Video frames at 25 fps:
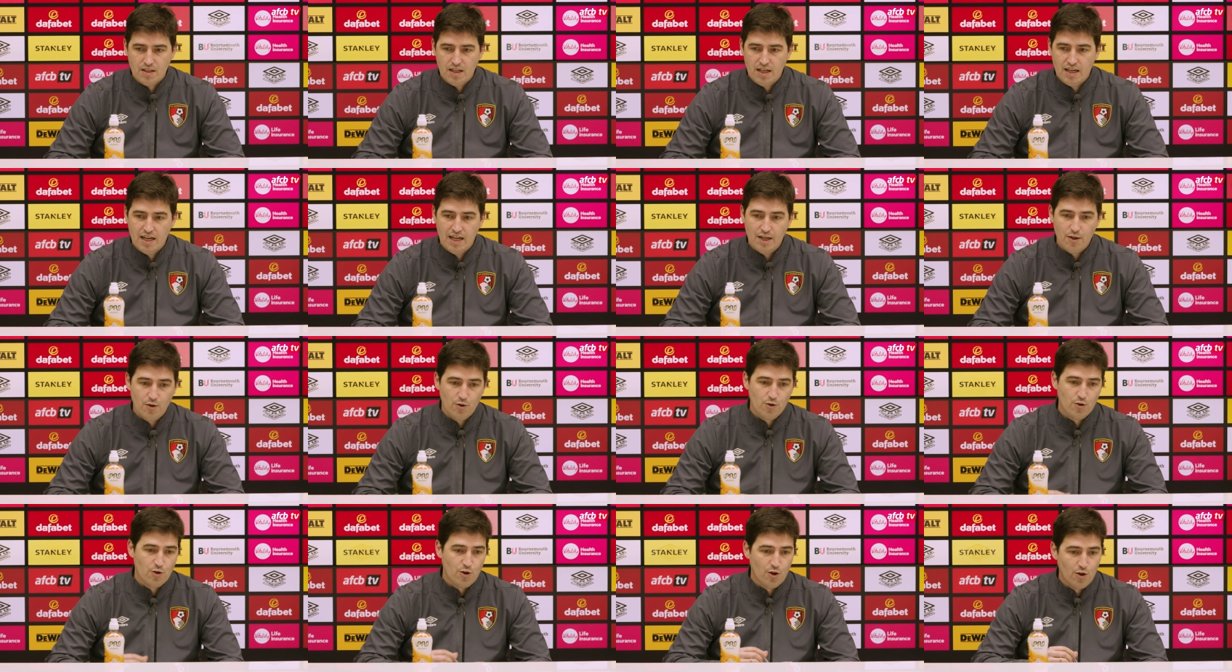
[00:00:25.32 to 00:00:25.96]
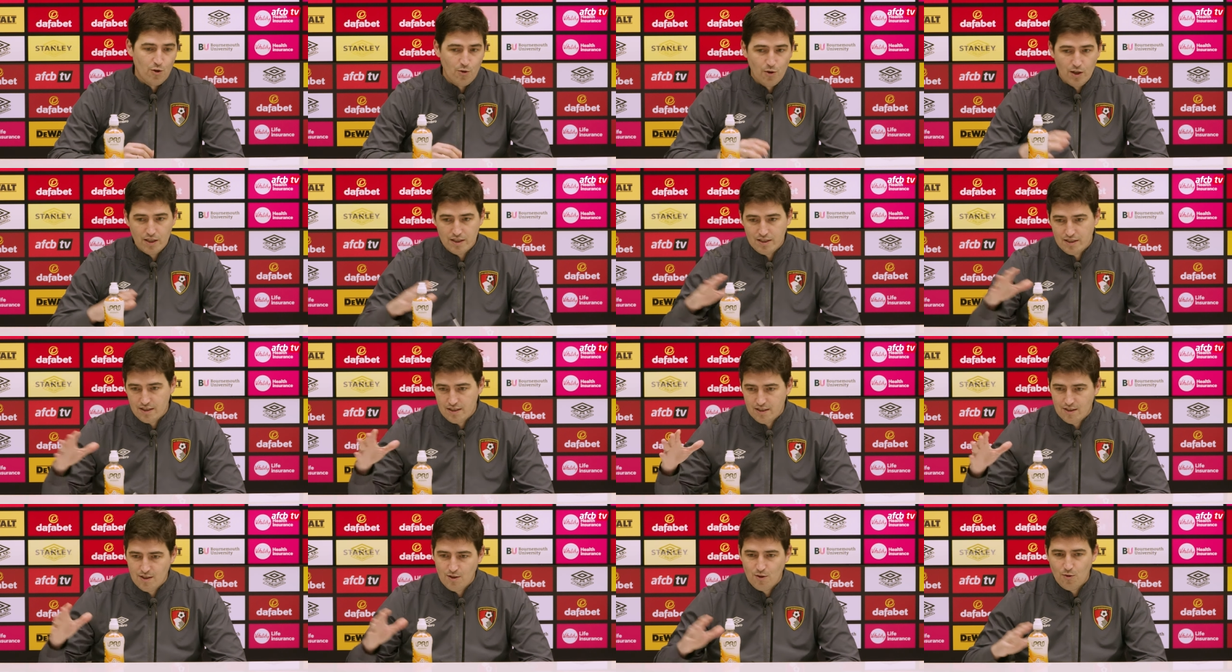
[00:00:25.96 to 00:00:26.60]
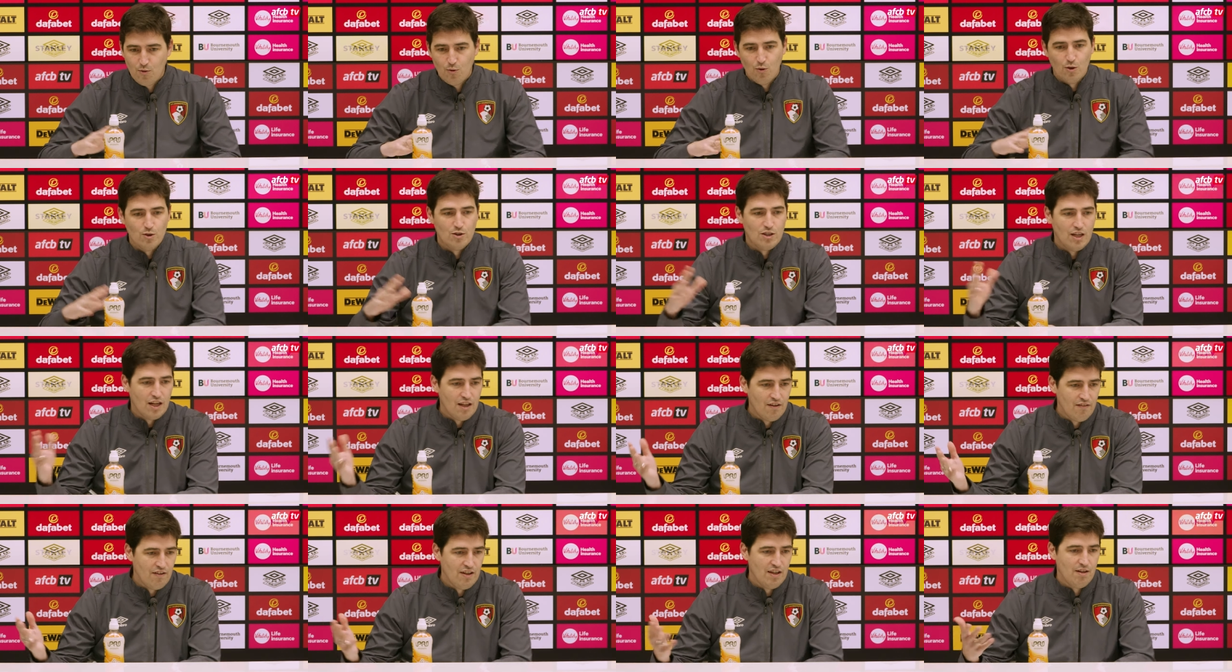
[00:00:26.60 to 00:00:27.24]
I don't know at what
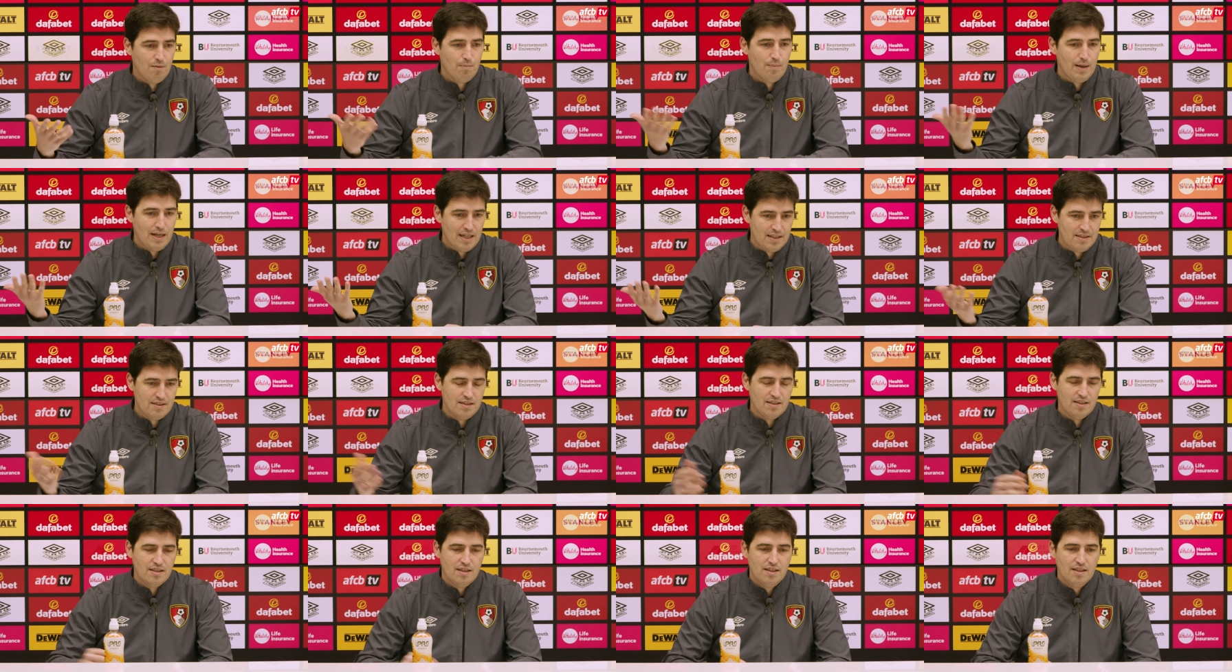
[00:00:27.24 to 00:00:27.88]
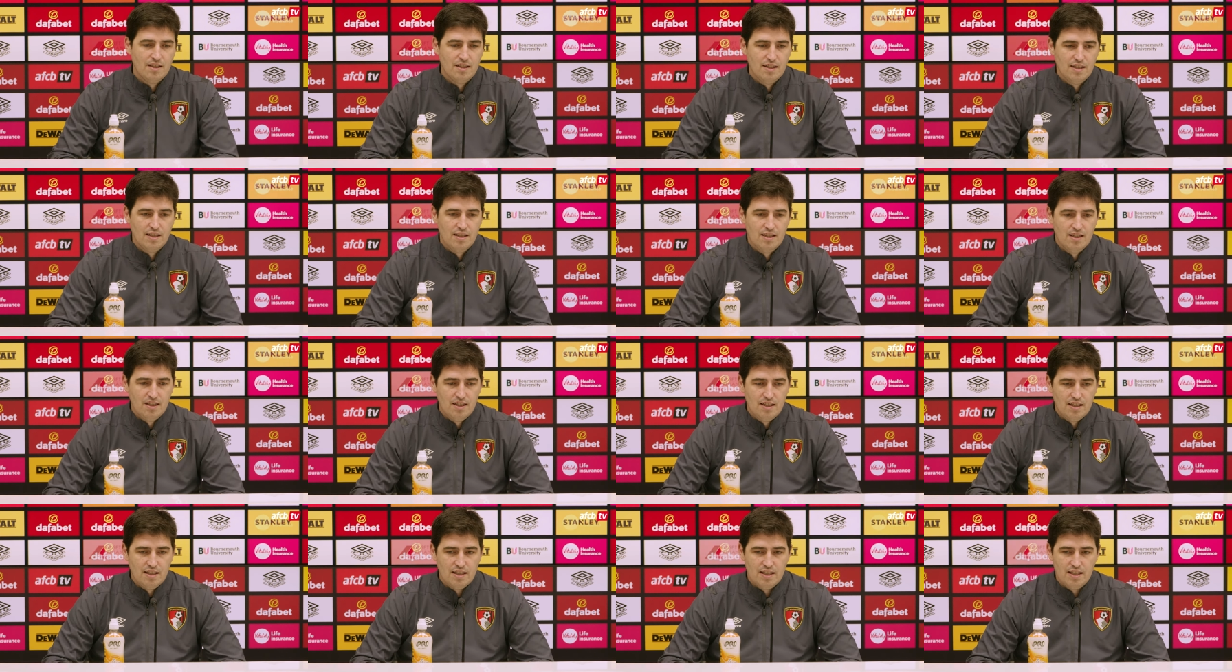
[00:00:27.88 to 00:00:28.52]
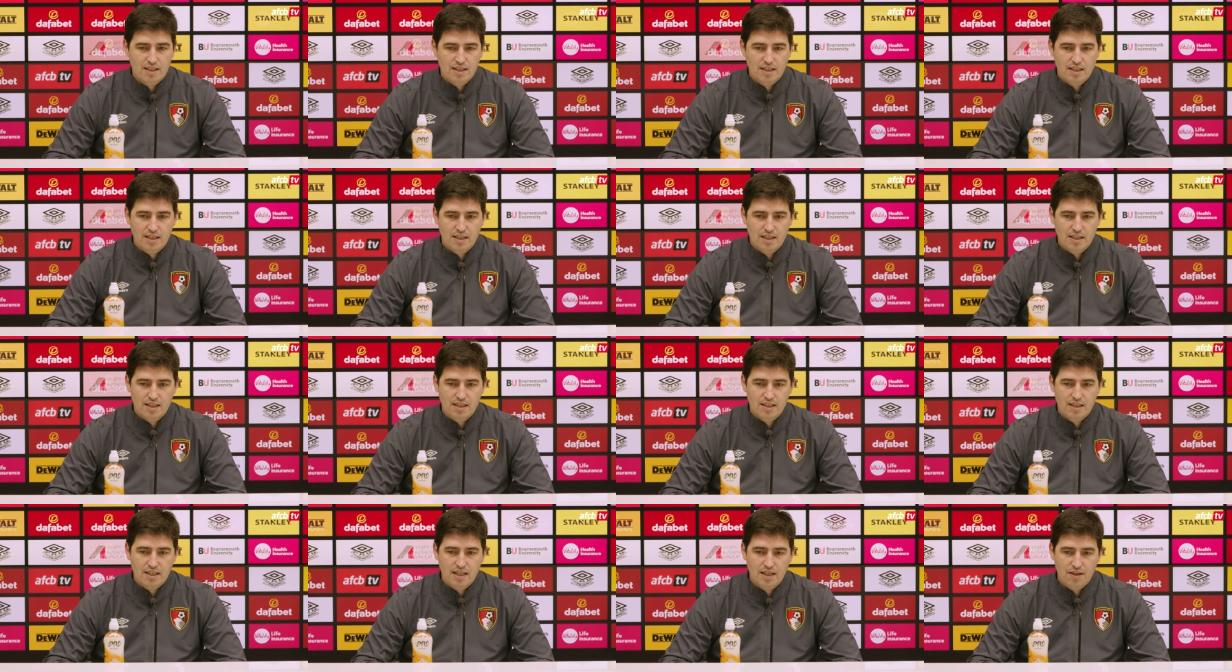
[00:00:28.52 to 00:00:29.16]
level, but
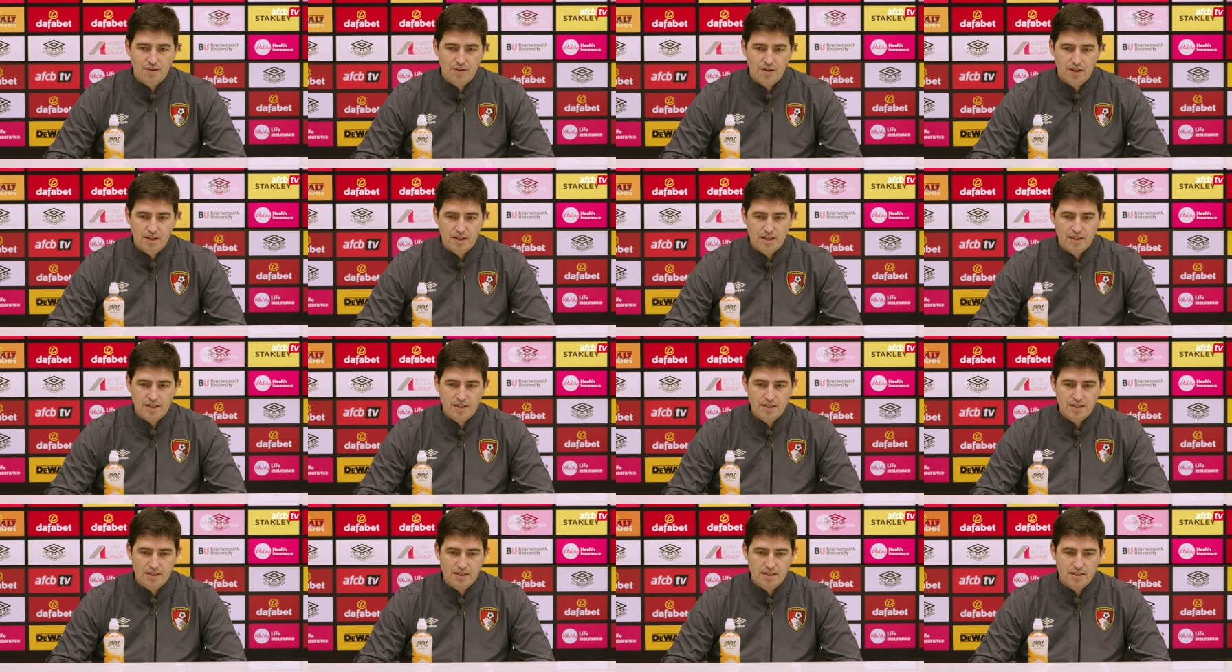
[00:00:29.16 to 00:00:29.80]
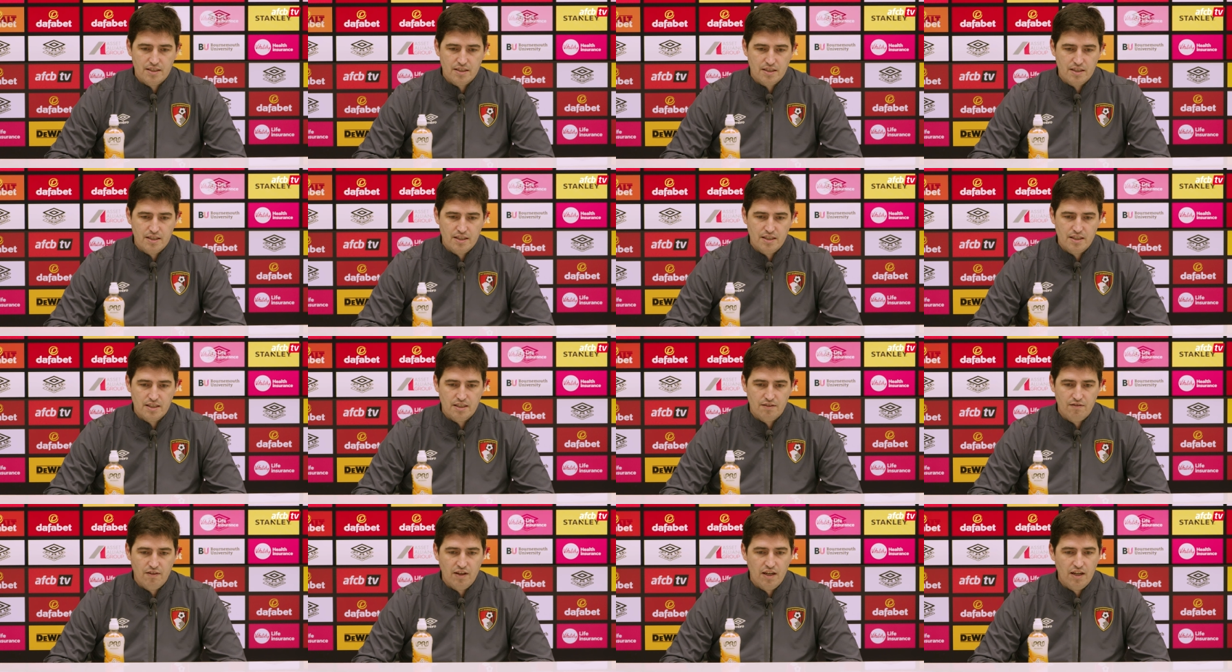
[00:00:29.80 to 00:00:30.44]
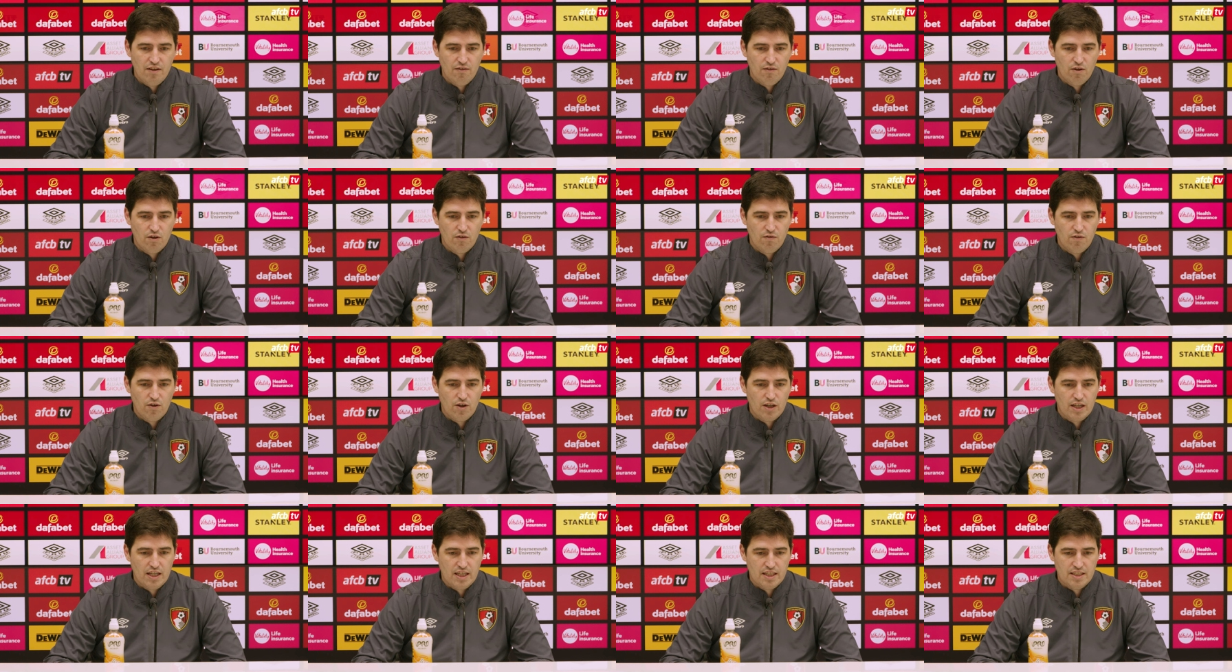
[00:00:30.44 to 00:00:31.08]
I think he's available
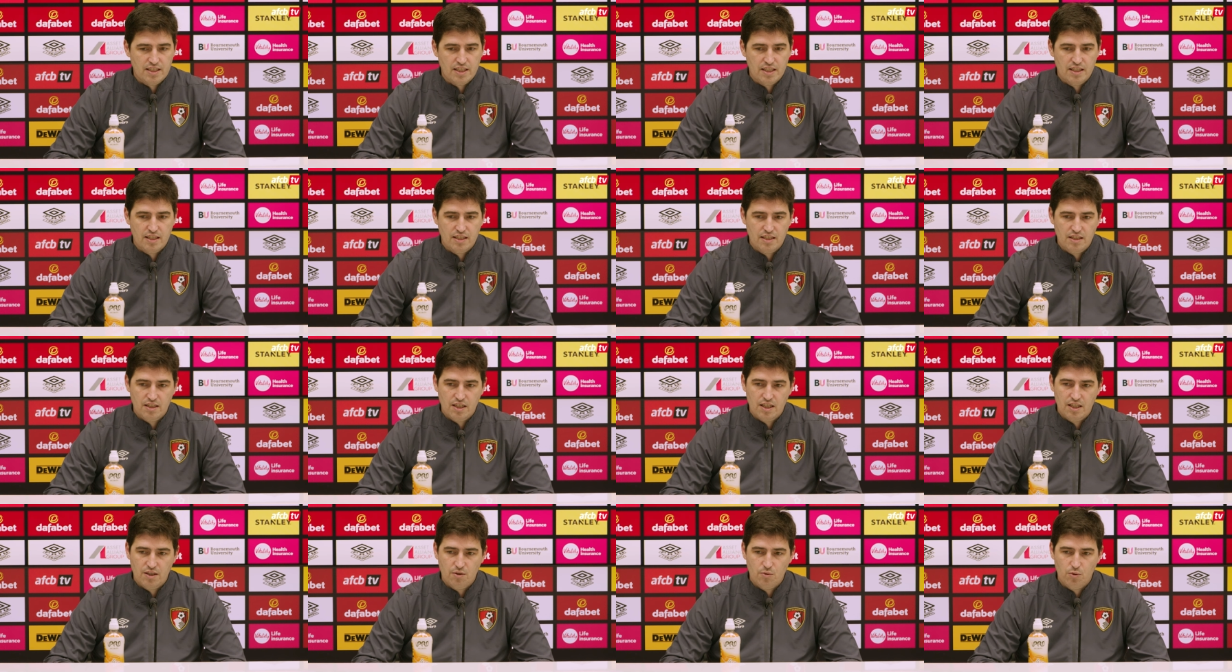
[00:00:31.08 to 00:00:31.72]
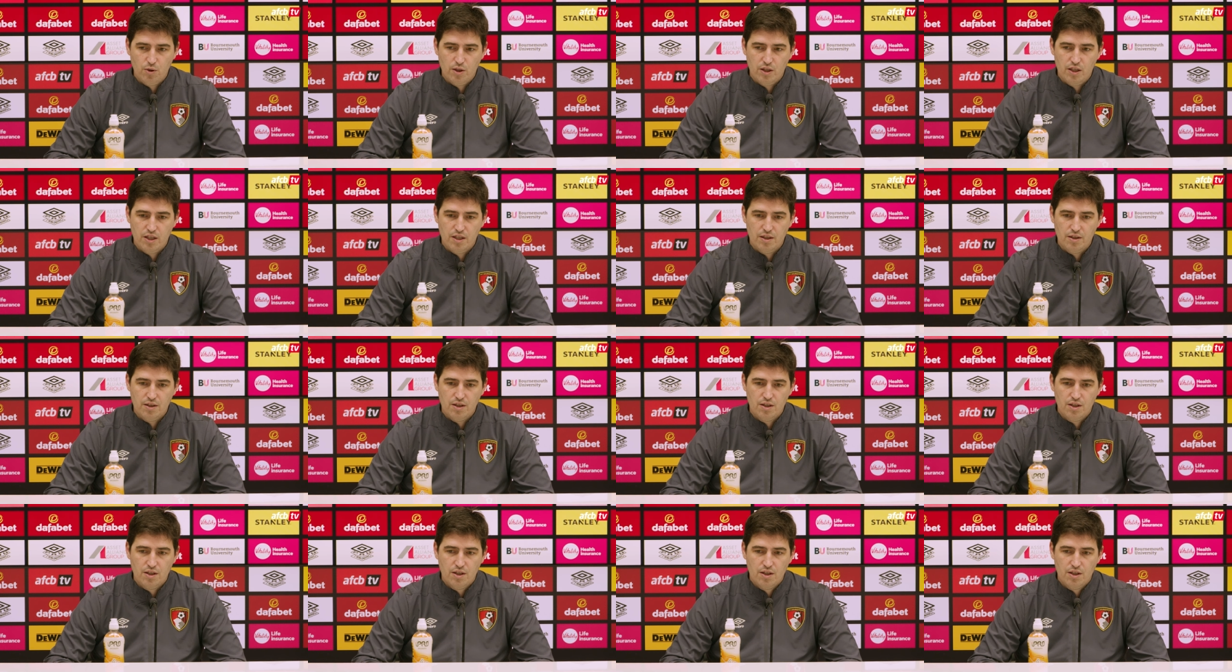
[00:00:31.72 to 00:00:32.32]
for us, and we